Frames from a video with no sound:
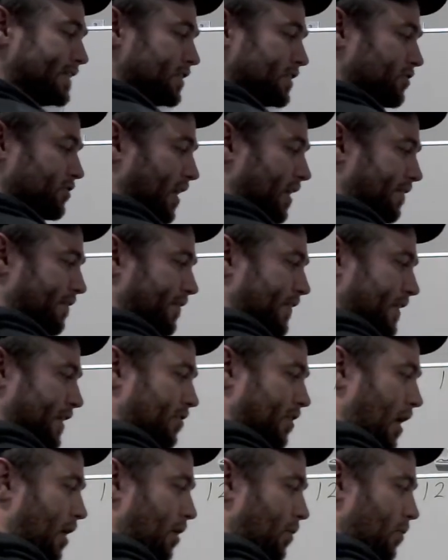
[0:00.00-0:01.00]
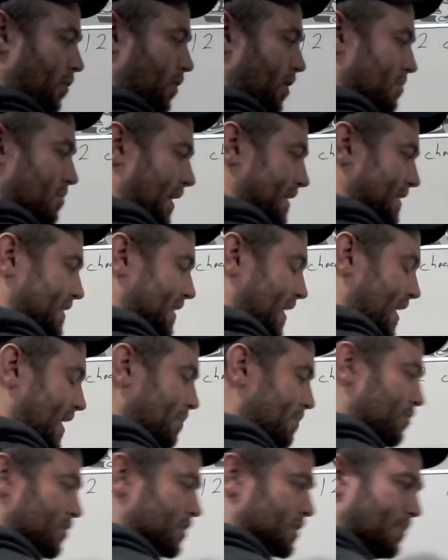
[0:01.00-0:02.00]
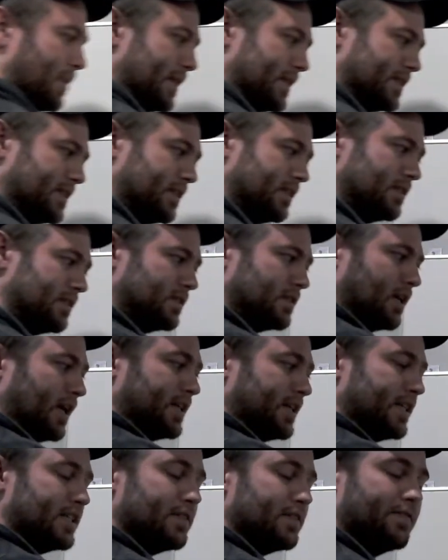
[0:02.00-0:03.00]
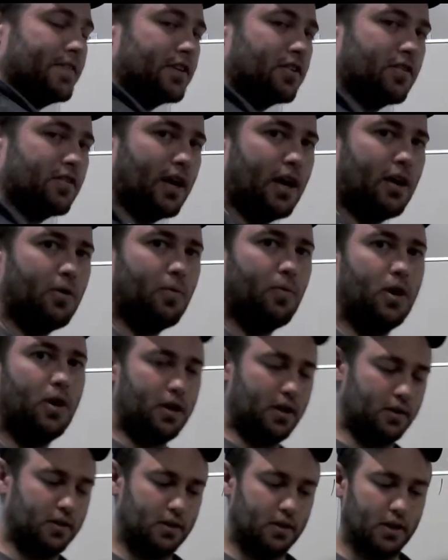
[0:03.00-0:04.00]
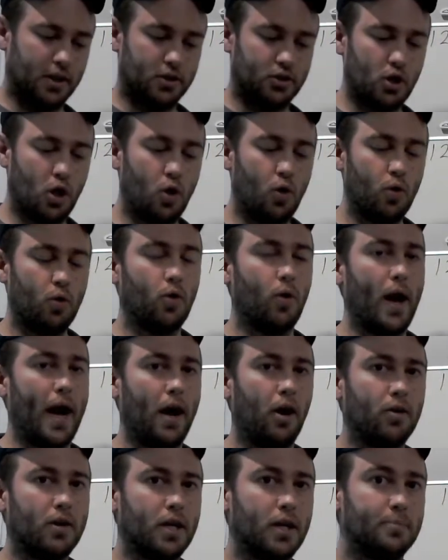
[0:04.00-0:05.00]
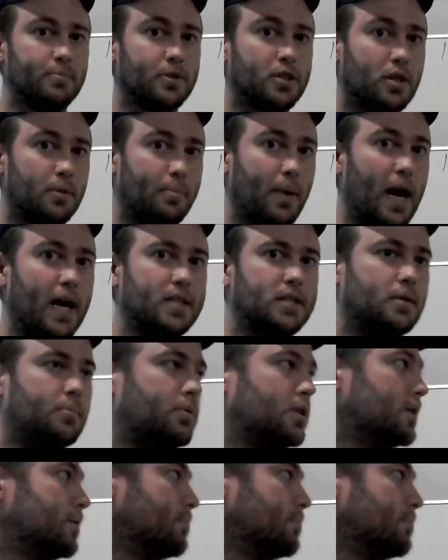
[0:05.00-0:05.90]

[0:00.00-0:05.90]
to try to figure out what my sample space is. I need to figure out what the total outcomes could possibly